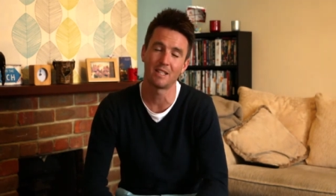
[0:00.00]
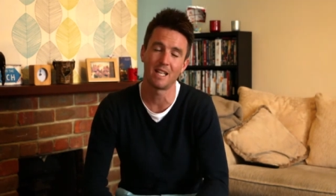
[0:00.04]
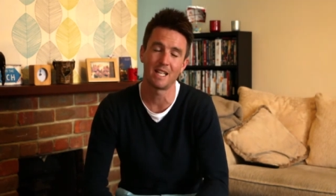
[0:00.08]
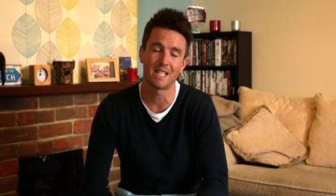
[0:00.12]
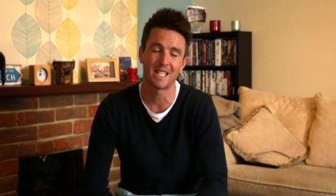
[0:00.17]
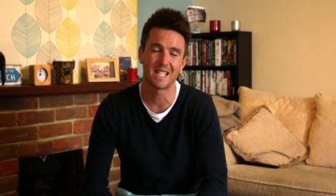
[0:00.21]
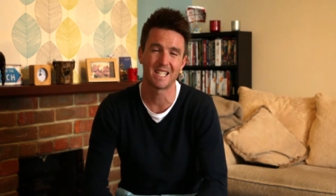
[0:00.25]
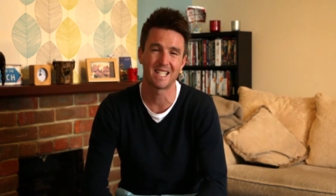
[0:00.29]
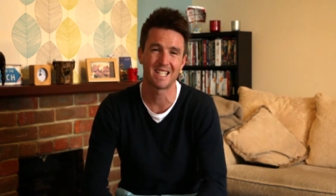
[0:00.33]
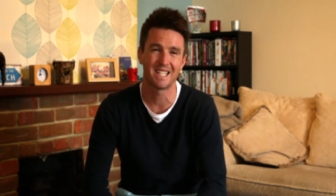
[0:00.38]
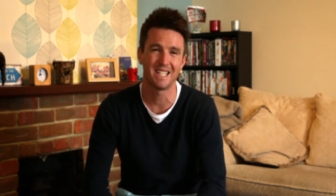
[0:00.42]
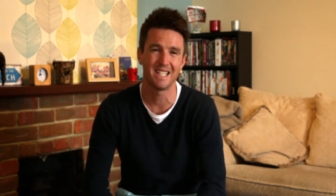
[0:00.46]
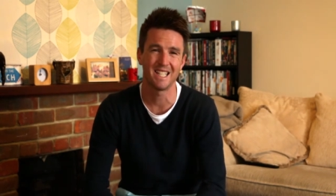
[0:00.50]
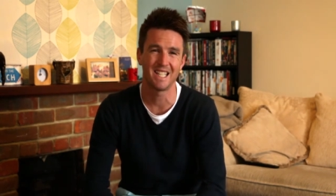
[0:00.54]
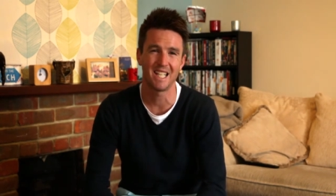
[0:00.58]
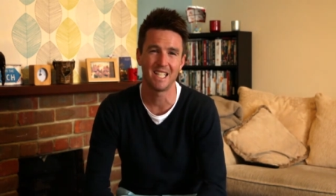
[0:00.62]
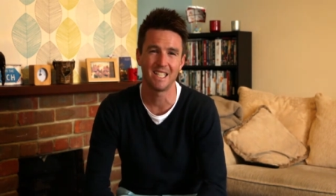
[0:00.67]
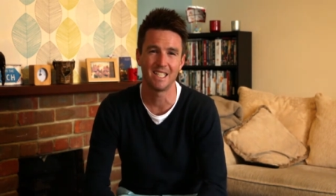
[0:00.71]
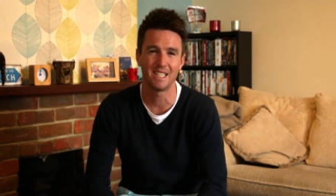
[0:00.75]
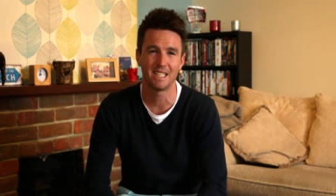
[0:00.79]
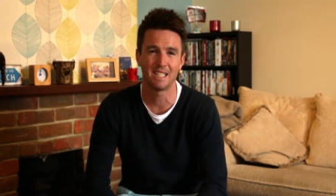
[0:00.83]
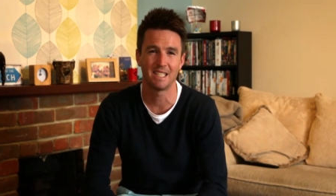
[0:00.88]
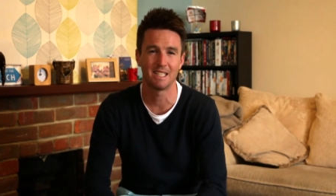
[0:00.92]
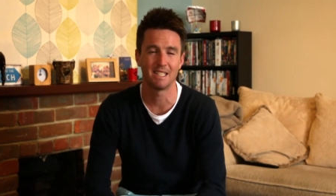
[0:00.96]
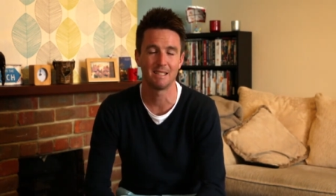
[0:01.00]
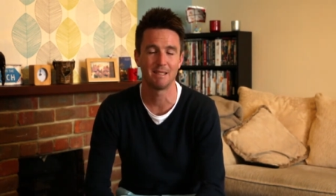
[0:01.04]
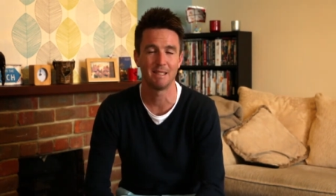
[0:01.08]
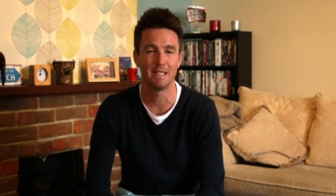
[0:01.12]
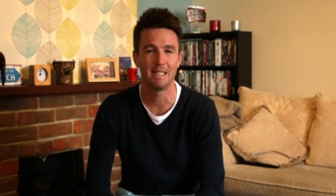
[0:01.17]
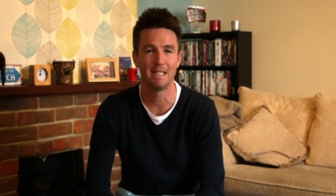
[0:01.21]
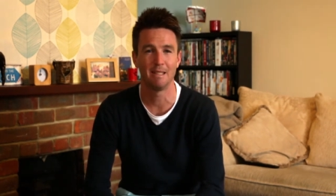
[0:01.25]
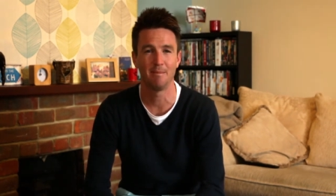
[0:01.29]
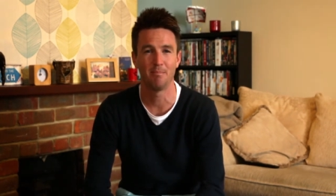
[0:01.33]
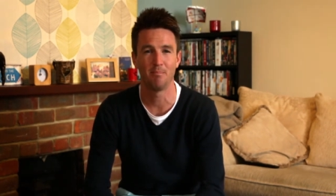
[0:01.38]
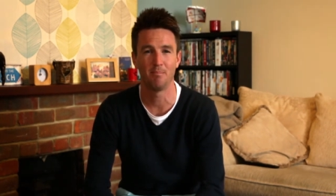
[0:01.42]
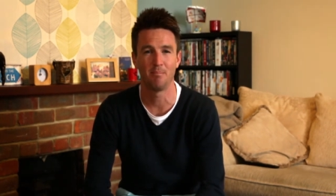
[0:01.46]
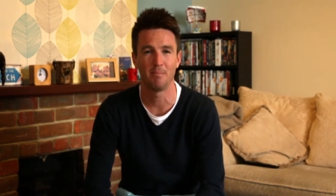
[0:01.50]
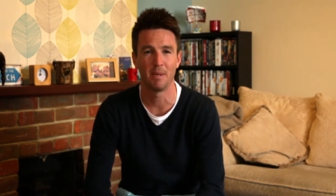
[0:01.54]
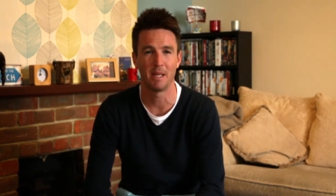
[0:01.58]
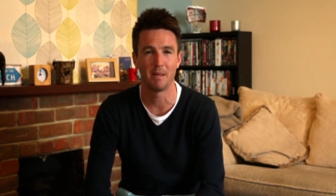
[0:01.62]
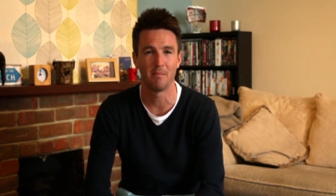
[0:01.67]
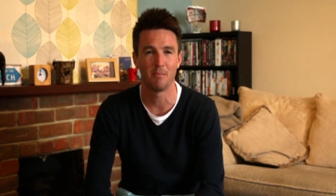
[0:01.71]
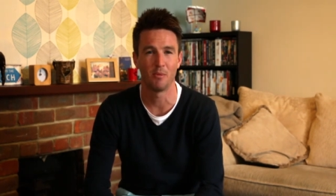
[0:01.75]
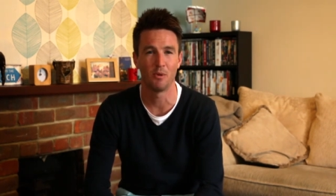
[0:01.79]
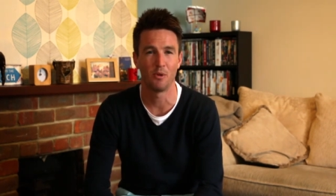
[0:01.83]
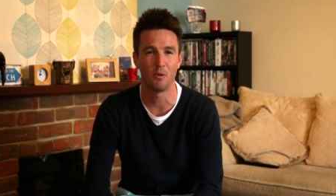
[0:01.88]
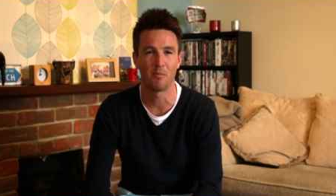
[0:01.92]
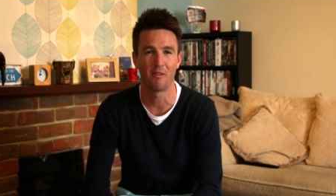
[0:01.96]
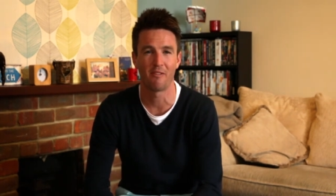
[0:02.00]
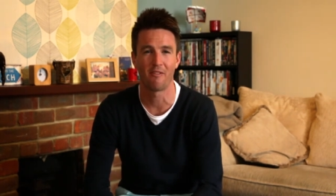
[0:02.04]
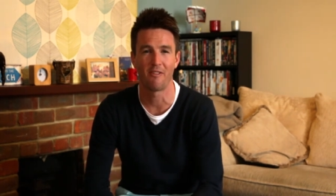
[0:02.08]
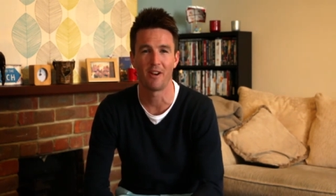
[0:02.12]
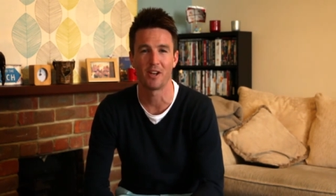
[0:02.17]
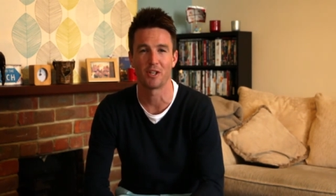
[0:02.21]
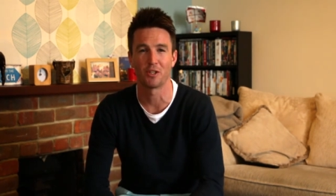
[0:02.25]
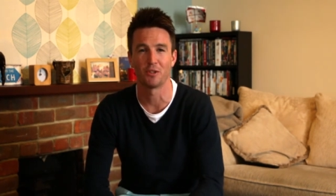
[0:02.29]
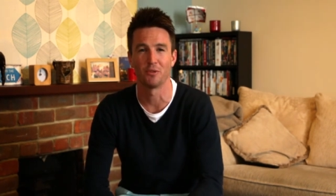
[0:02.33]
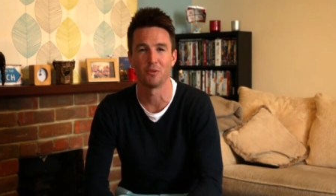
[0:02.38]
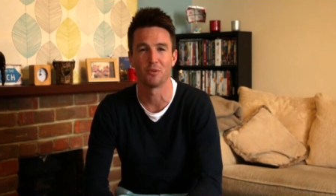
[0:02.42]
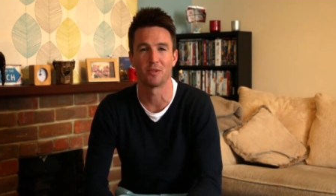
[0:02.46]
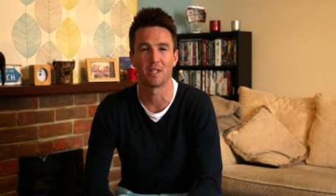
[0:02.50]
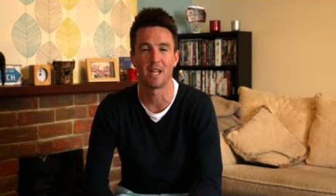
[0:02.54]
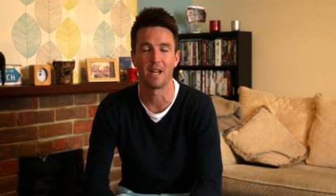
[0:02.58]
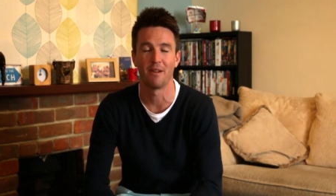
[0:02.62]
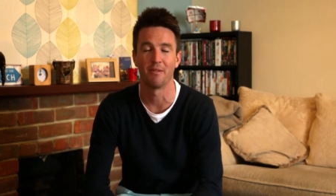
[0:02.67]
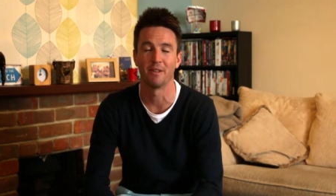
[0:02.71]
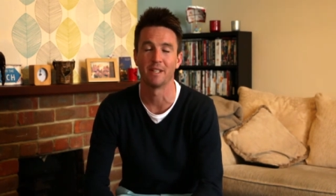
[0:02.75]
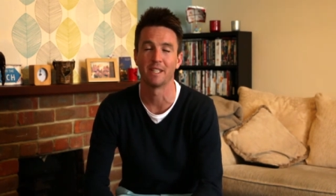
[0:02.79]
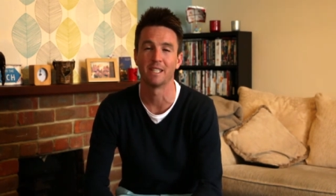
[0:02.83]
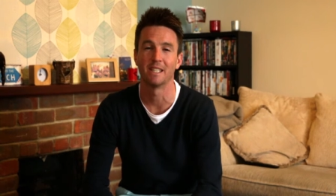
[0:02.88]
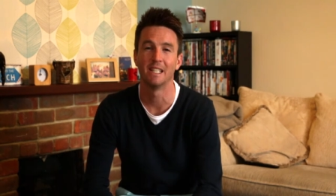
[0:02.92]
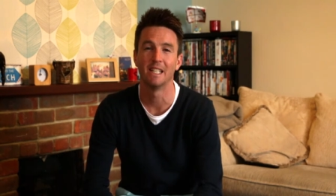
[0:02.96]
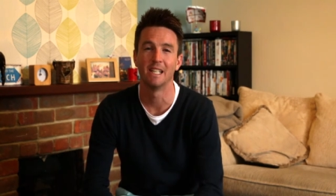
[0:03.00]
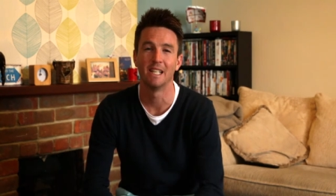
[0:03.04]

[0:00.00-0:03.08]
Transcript: that slightly bit more professional sounding.